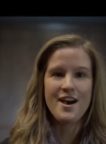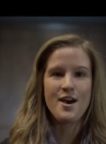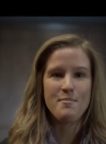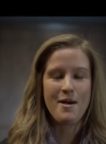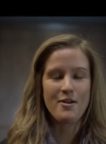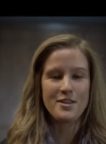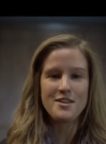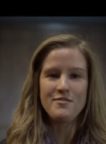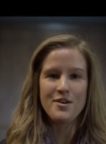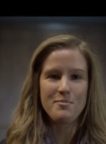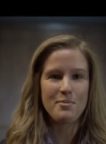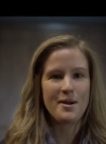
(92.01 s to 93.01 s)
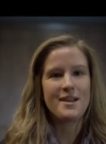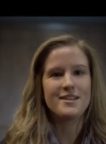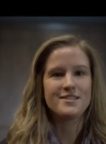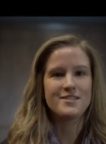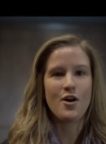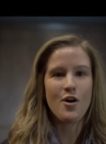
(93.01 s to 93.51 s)
um, how Kiva
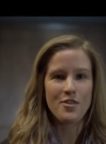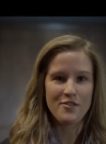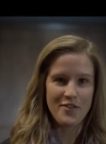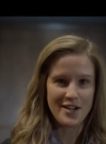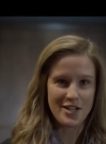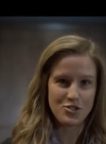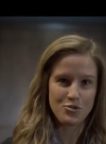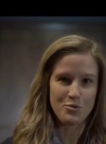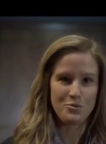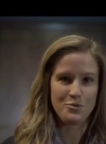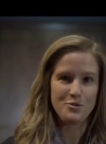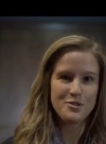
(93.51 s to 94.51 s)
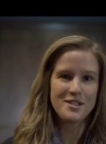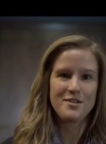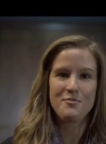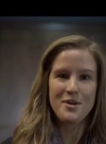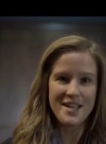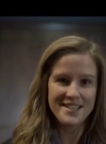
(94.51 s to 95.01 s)
breaks all the financial rules
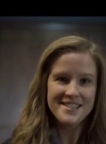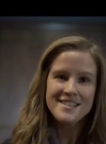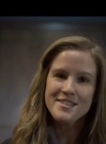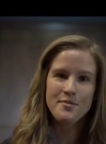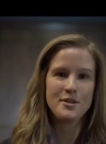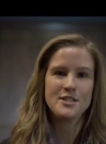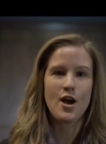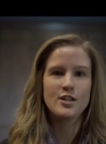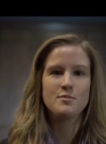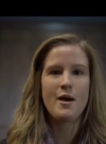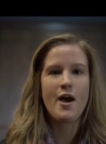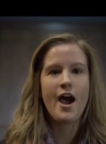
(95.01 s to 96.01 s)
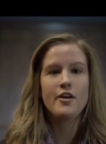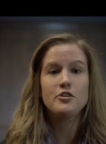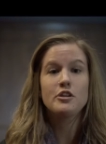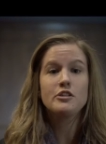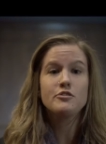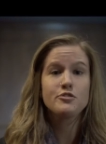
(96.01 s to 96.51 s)
and wins. So we talked about how you
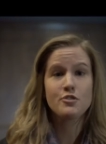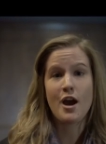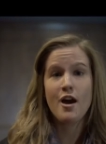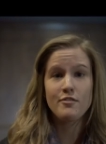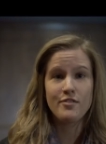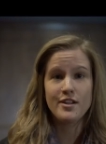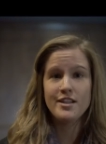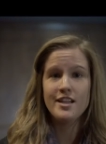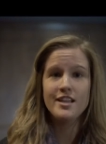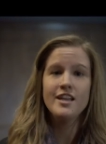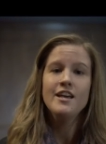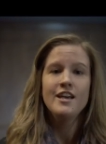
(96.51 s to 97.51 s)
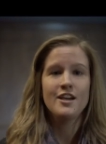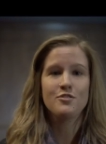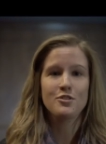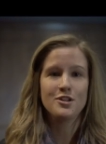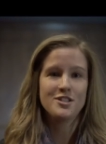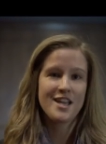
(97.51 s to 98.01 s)
can use crowdfunding in
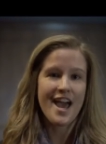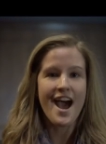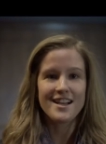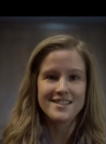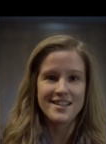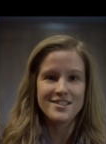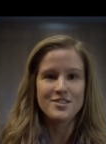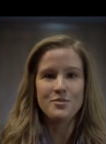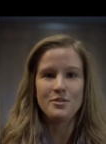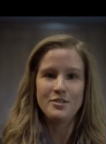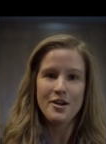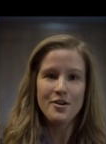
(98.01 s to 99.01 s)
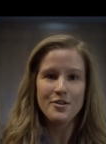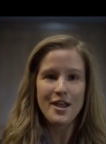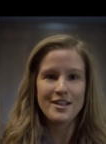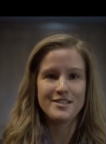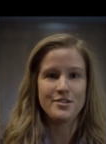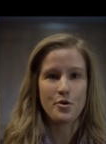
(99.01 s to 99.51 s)
order to get access to a loan
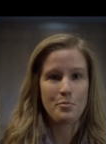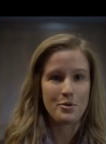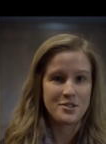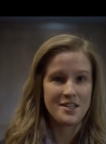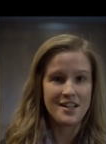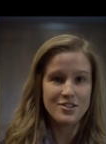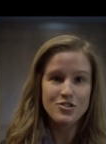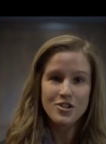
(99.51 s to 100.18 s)
at 0%